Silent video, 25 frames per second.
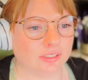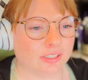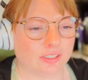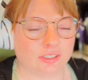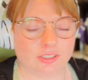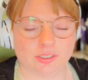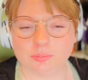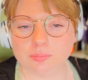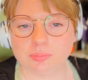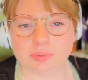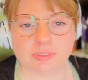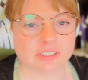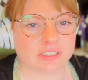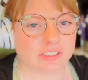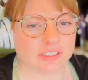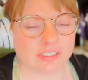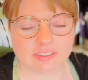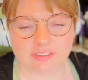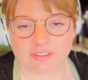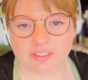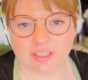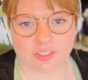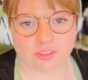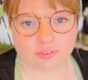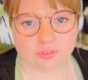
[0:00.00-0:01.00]
completely
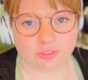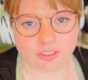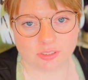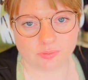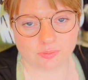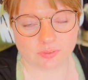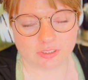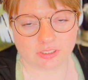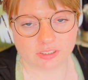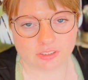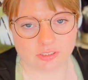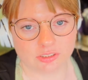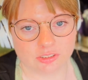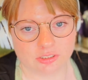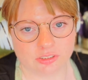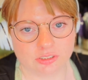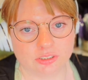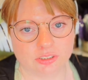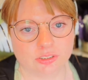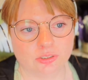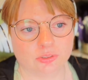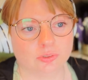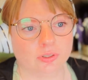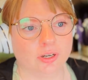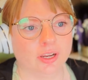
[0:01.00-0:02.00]
saturated with the
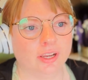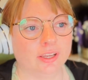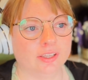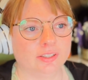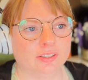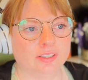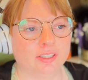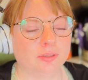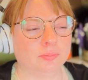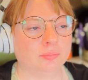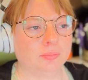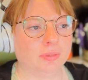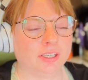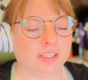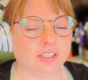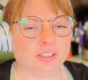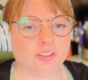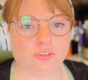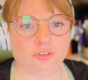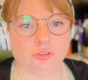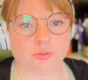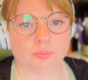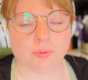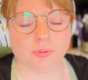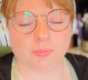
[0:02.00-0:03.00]
glue and then make it
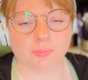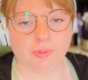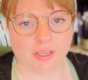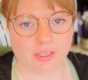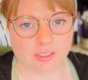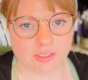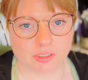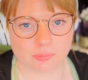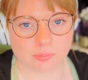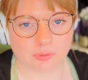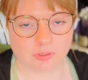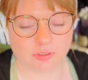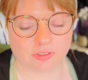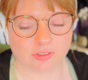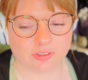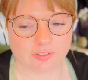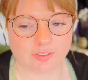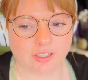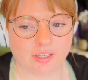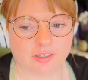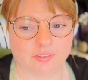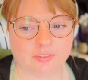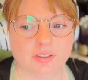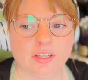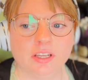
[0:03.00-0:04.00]
super malleable and
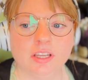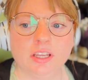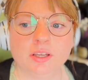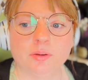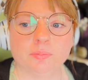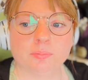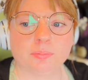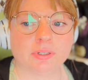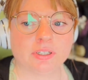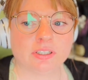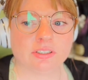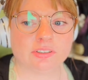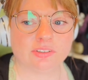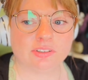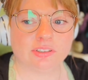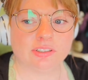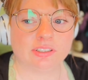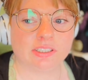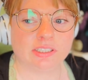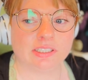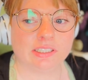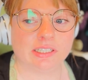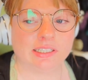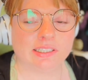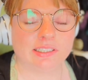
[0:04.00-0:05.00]
stuff.
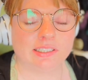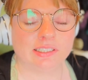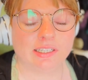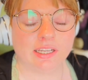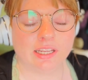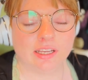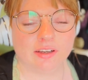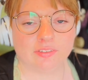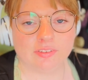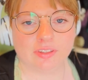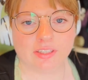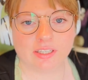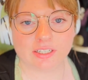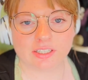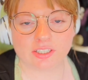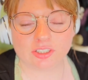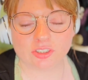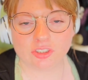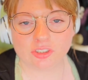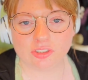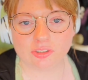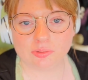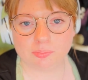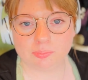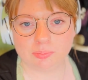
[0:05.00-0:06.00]
Personally, I didn't have that
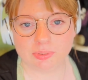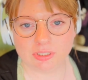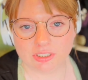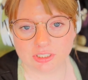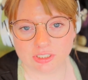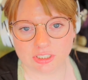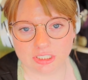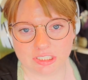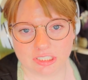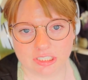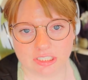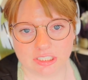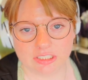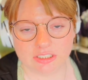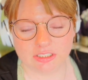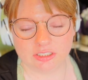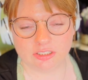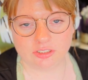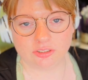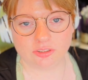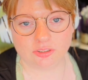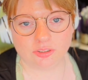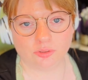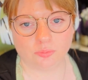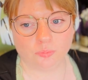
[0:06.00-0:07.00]

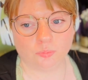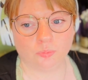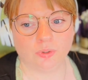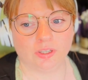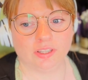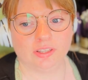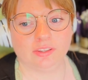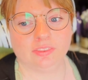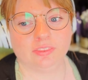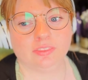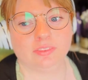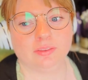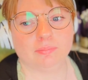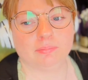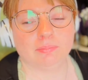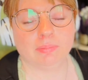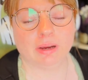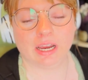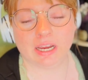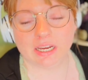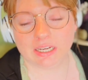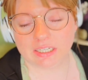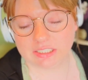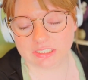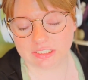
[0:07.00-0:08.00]
experience with
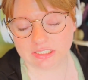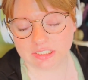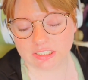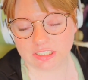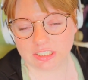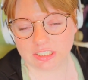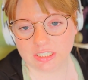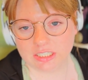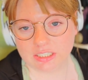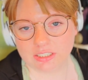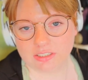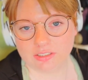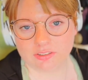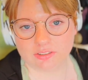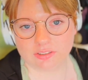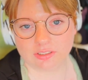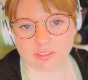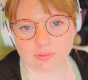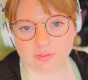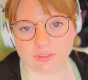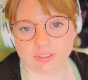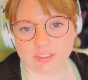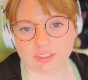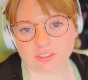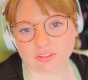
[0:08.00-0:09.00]
mine,
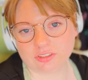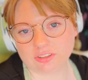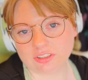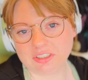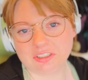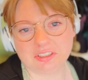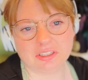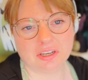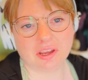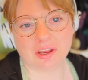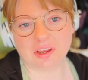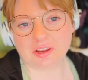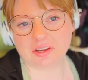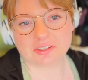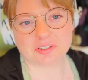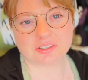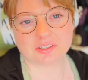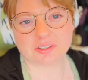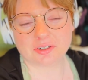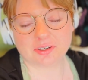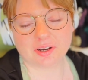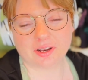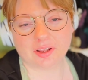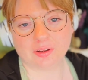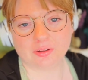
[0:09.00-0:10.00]
so it just did not
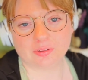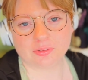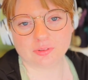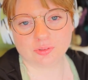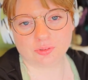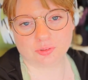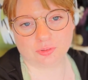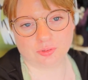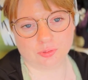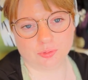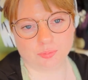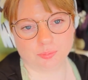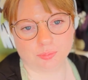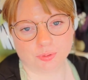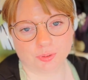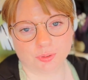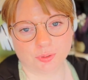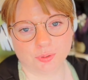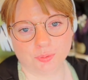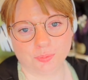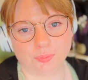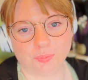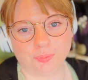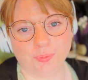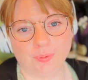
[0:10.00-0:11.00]
turn out
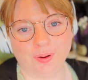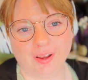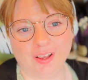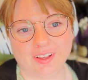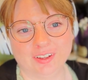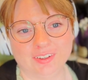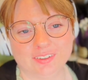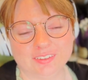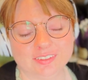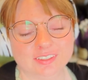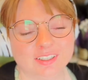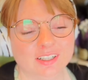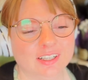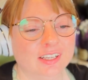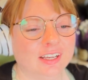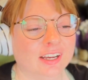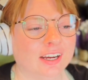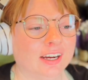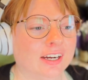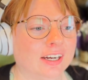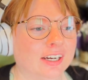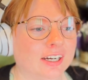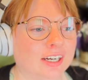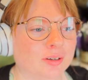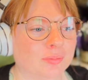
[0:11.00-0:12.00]
super well.
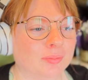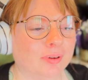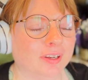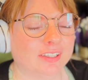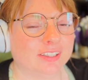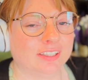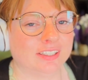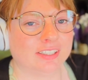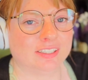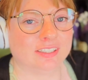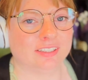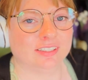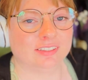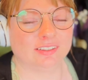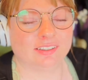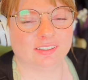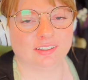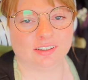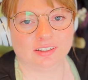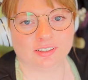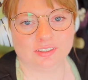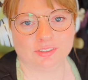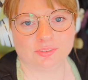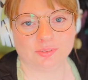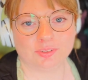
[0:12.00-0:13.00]
And then the
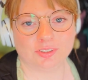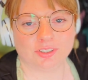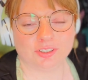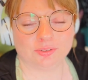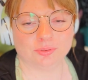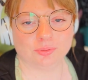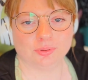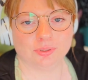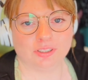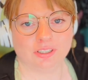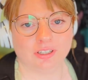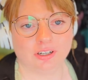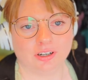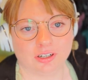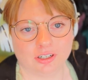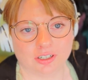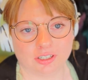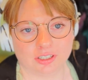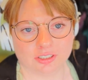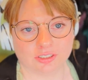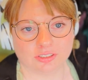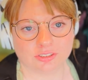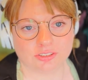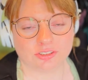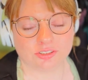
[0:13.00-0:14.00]
cotton was like really
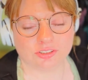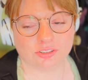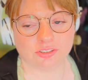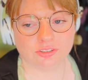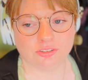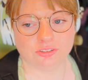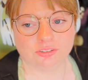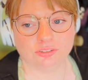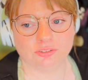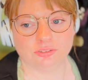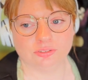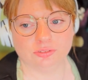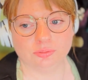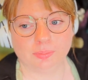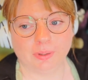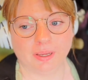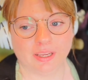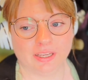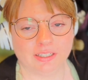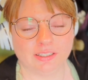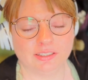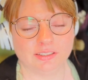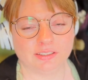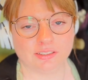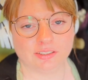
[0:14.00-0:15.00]
hard to
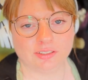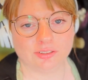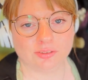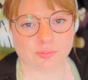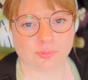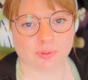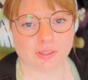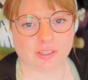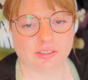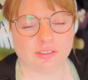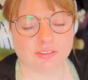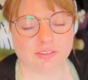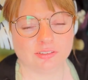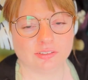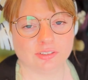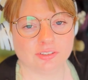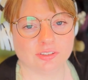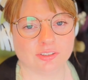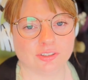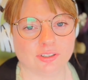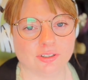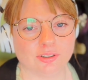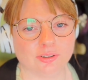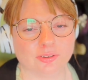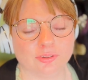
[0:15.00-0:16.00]
paint as well,
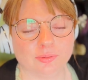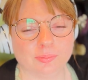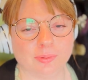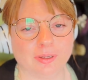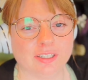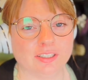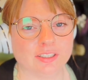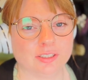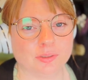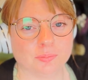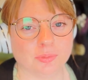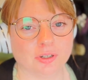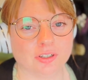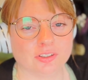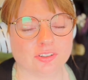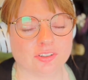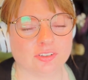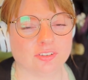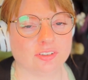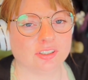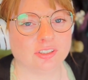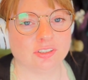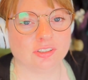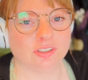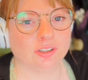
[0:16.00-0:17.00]
so the painting process
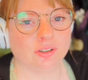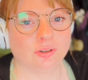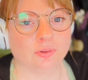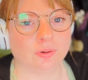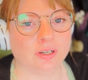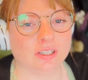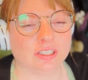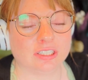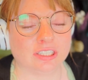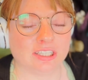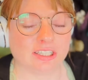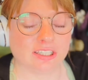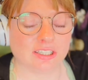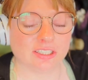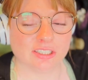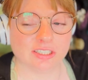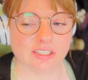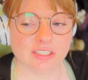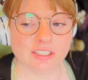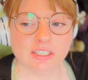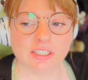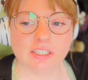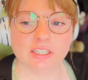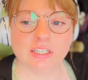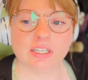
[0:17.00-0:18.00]
didn't go well either.
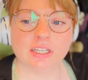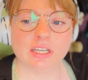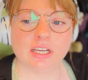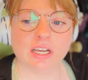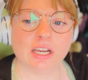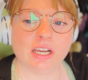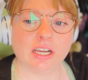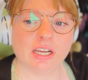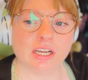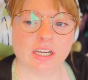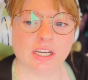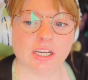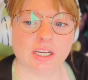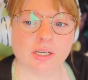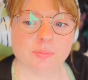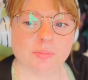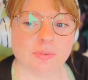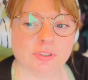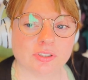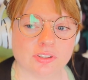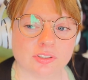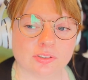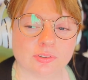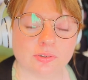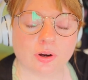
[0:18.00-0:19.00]

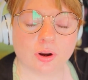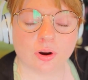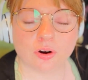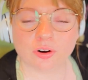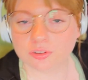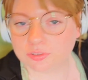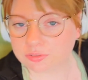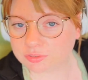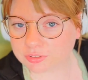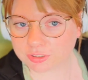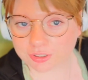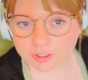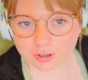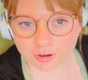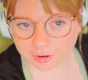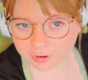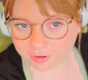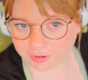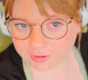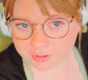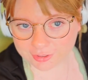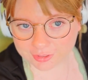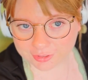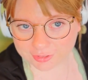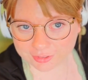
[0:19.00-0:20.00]
So
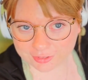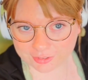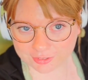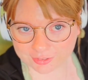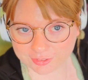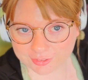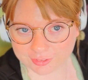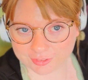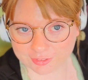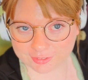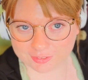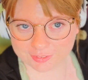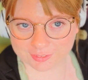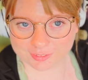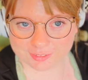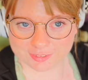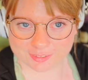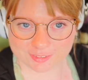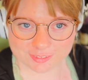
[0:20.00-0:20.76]
overall,